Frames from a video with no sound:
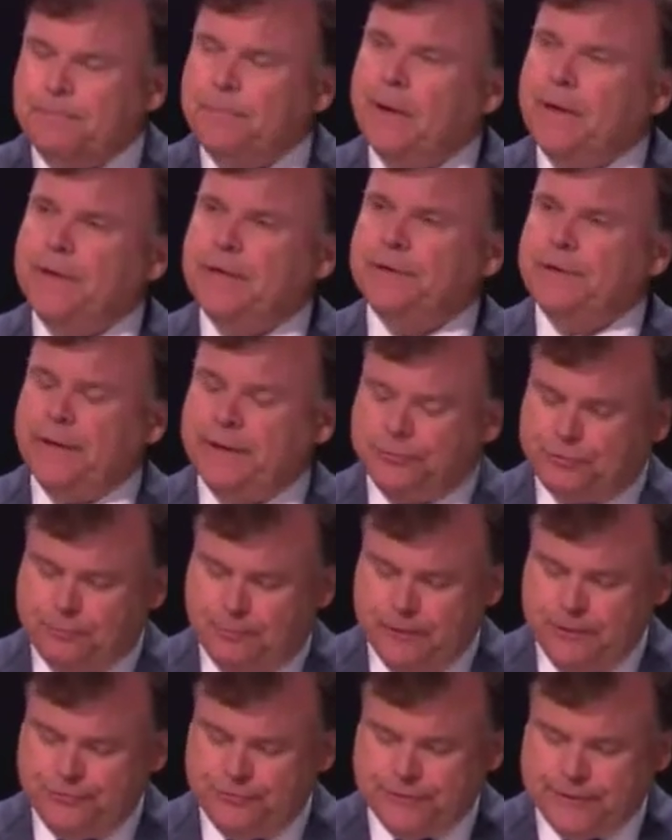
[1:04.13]
and his
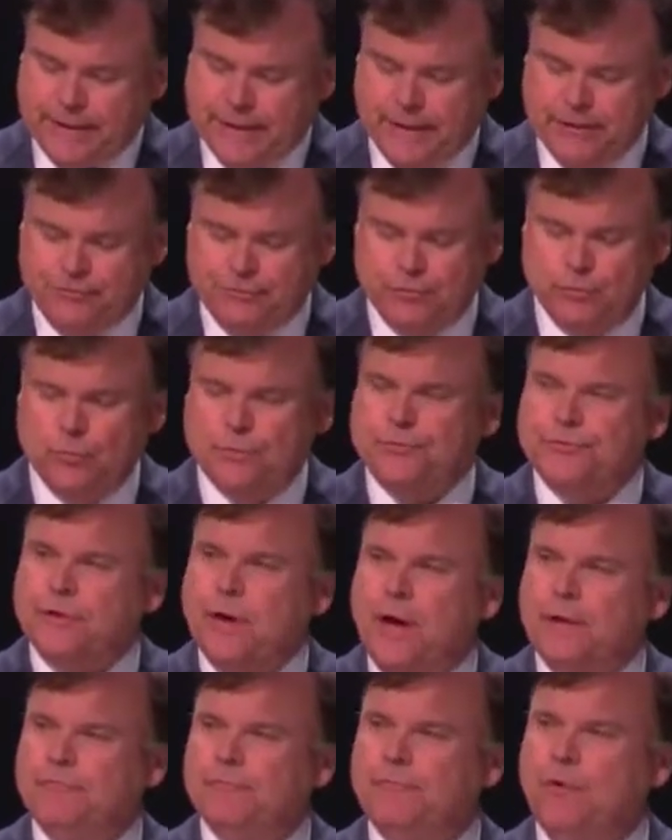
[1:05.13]
presentation was
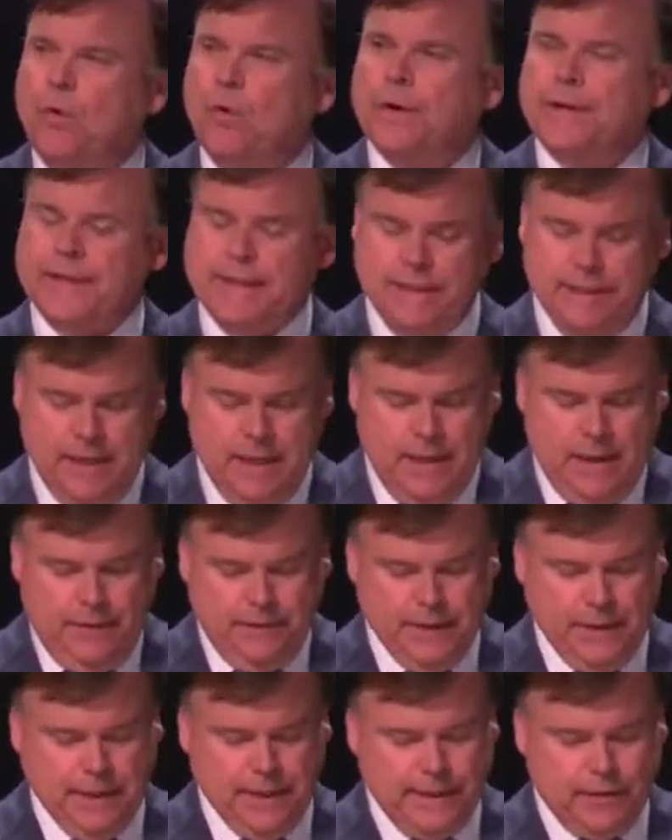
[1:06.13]
on voiding
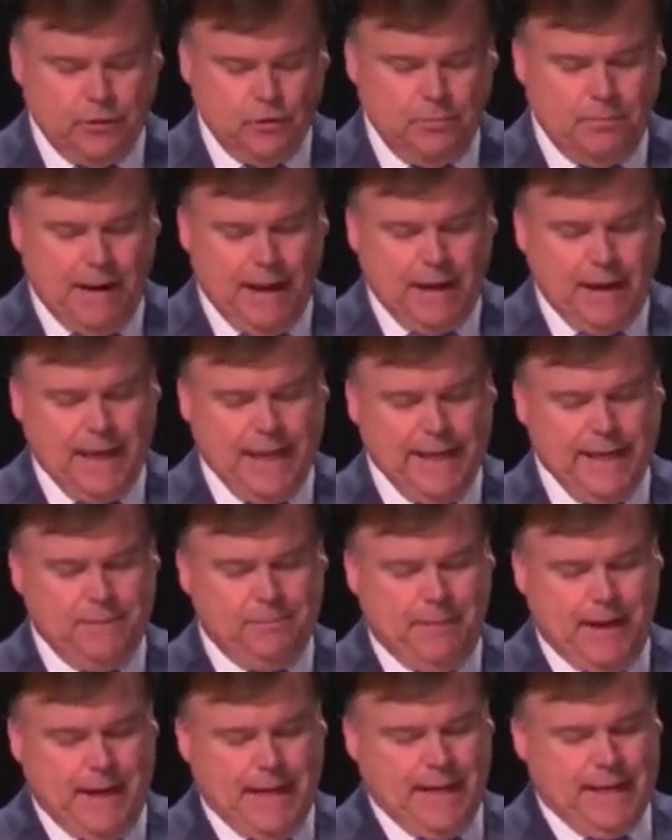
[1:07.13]
the legal
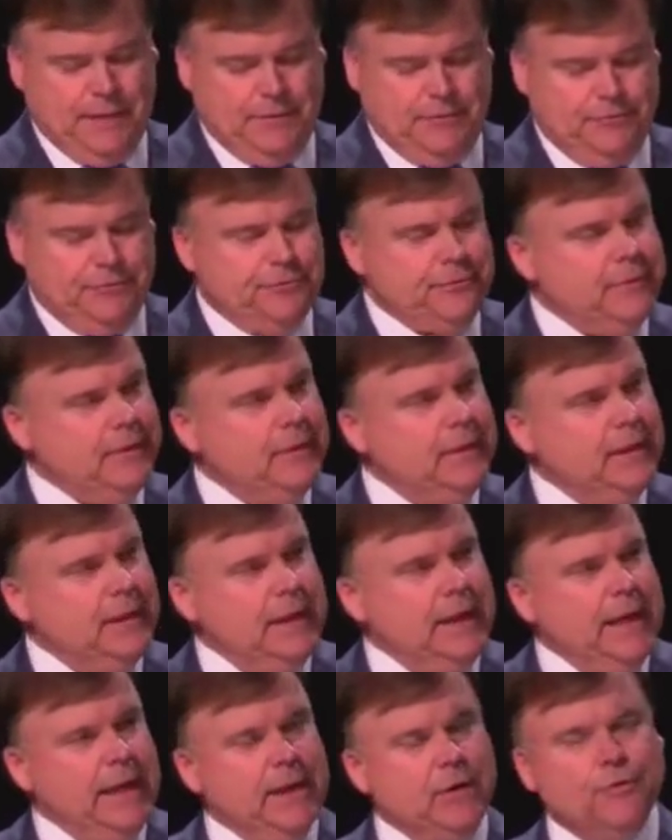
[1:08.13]
landmines,
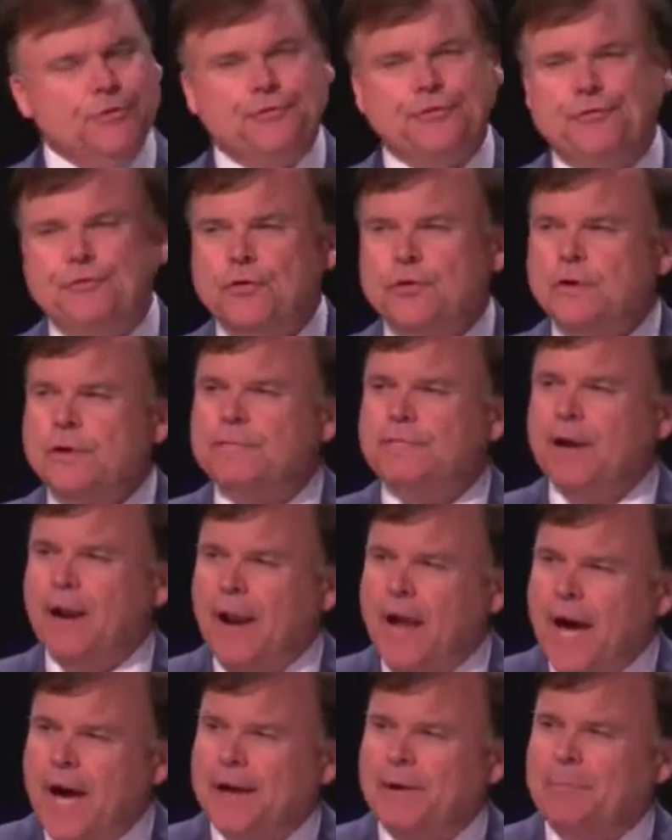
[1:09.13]
and it was full of a
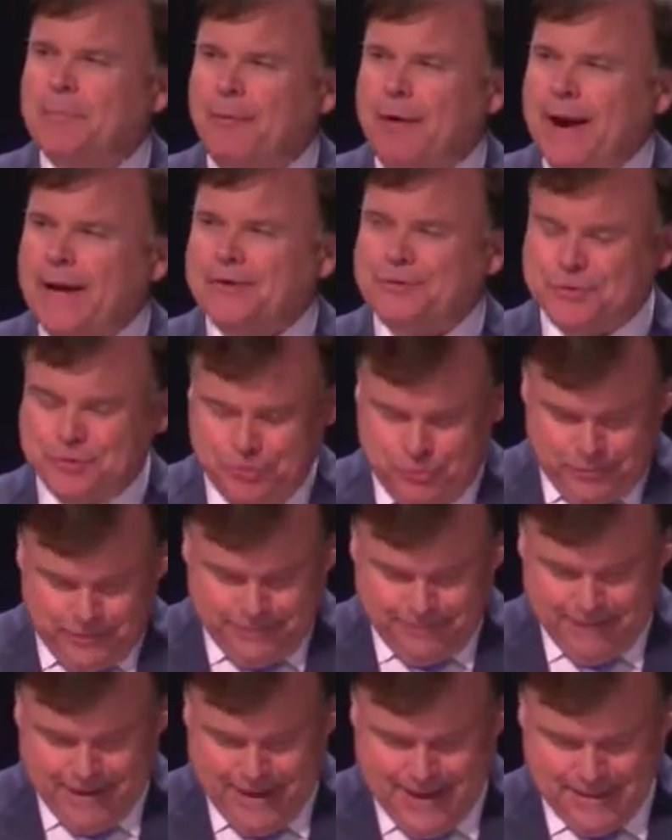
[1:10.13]
lot of practical
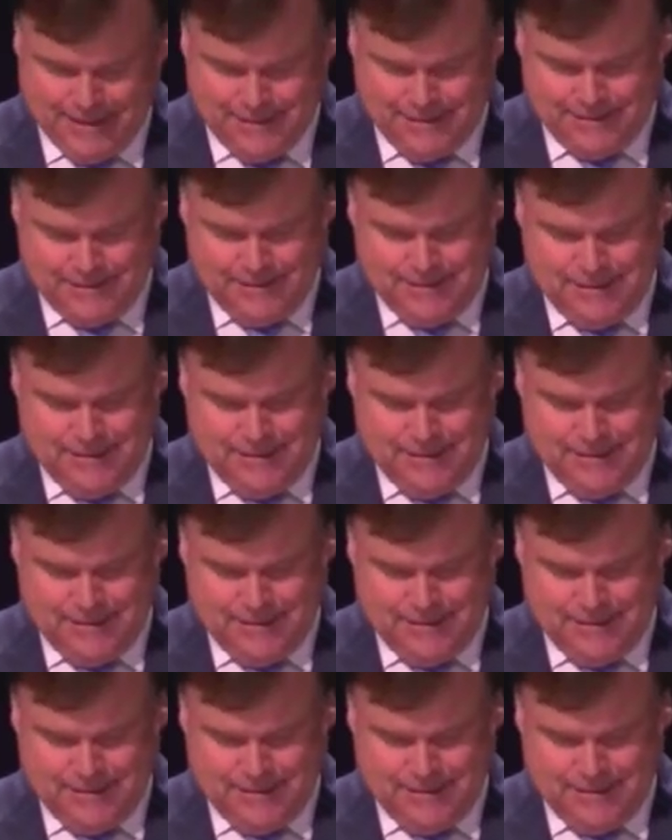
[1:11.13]
advice.